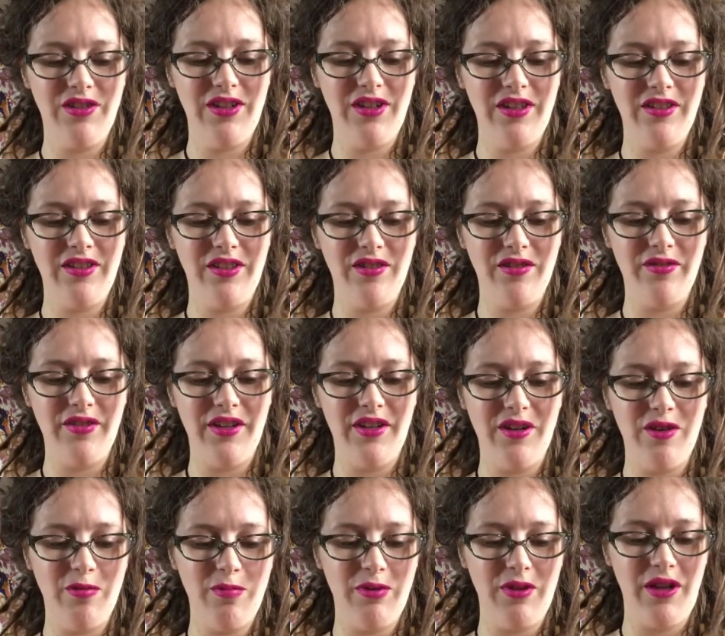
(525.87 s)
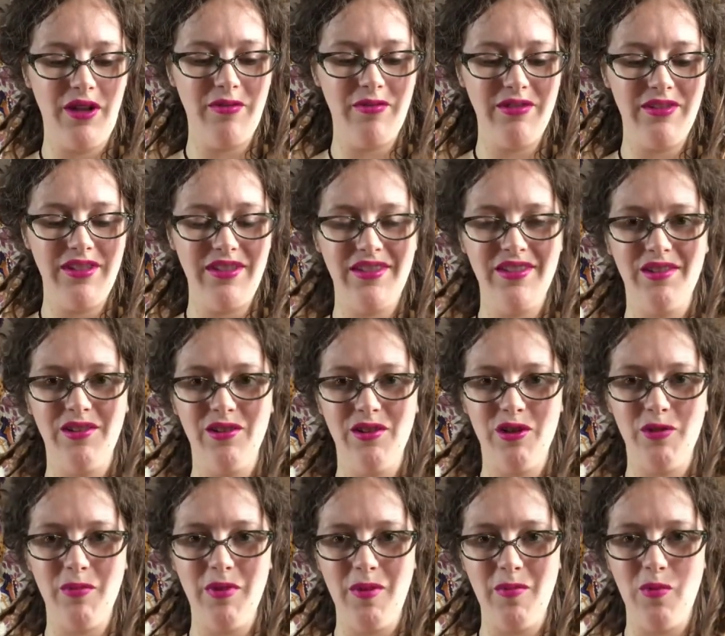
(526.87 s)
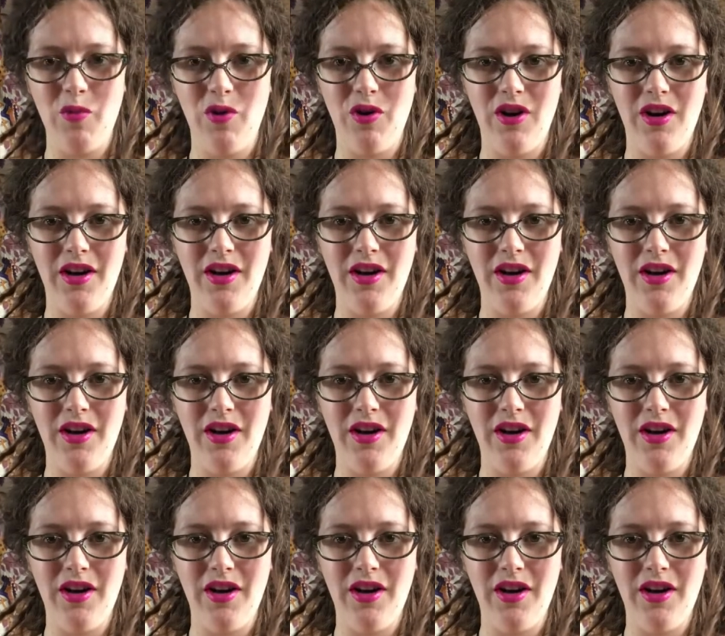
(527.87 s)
another video playing with this a little bit more.